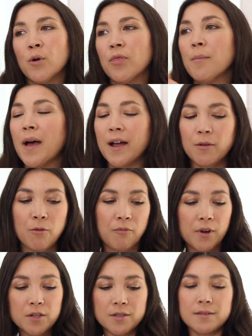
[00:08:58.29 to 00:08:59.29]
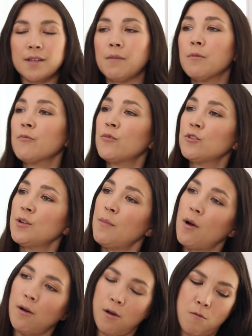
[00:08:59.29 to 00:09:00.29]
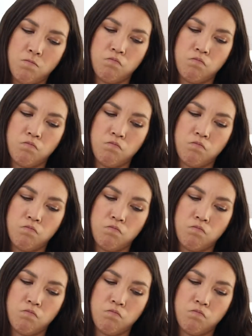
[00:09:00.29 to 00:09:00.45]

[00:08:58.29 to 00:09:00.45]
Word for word: put them back in the fridge and save them for tomorrow.